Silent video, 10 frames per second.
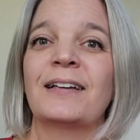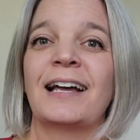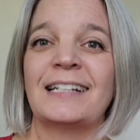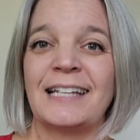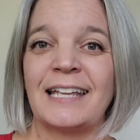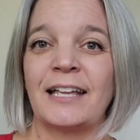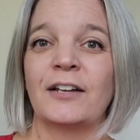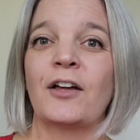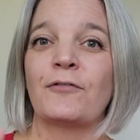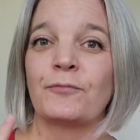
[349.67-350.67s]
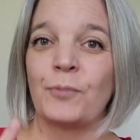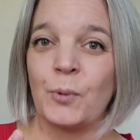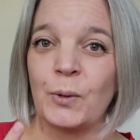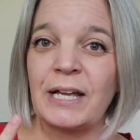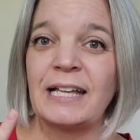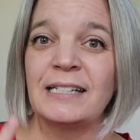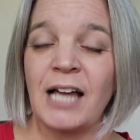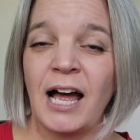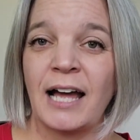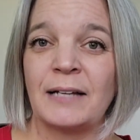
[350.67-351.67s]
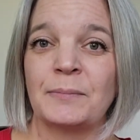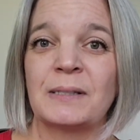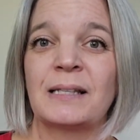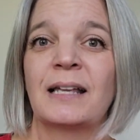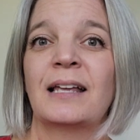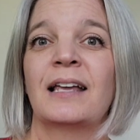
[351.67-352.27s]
a need 3 times,